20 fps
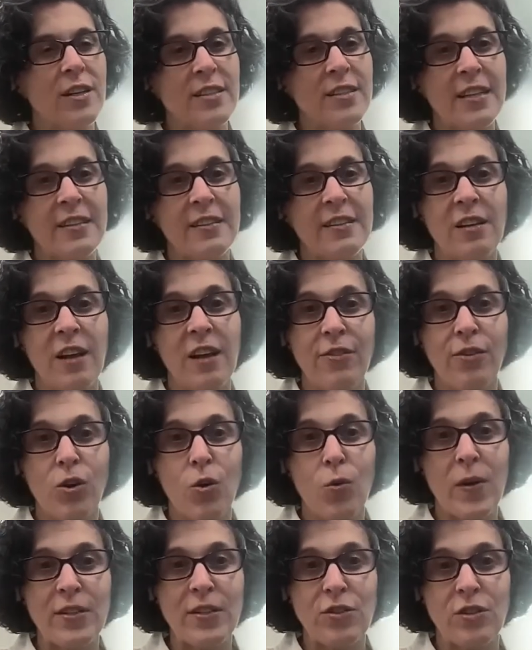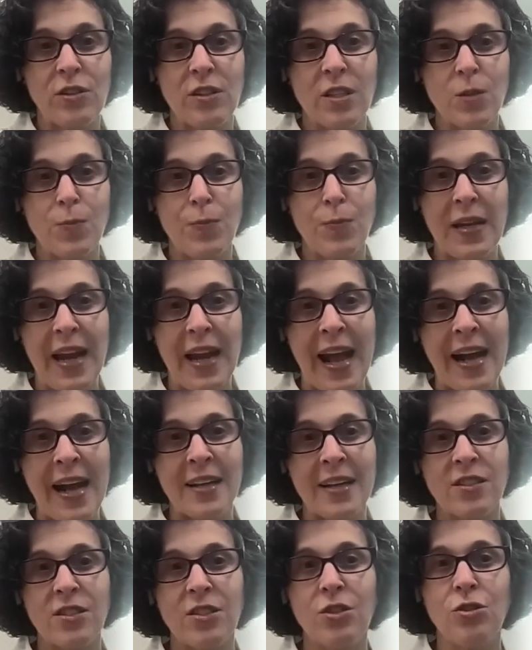because that's another question that's been
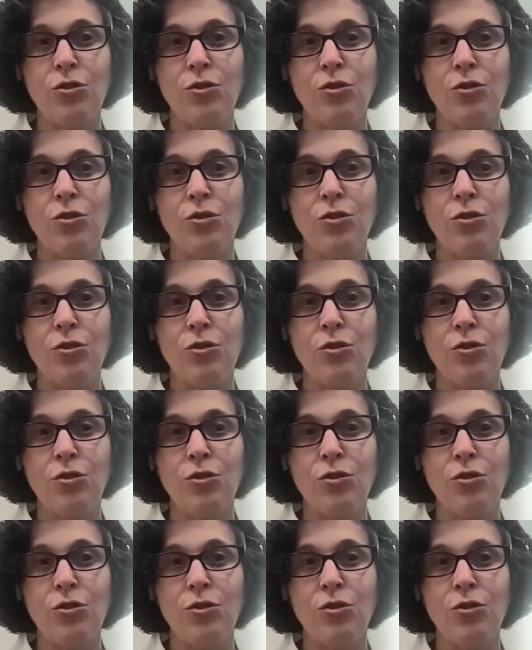asked.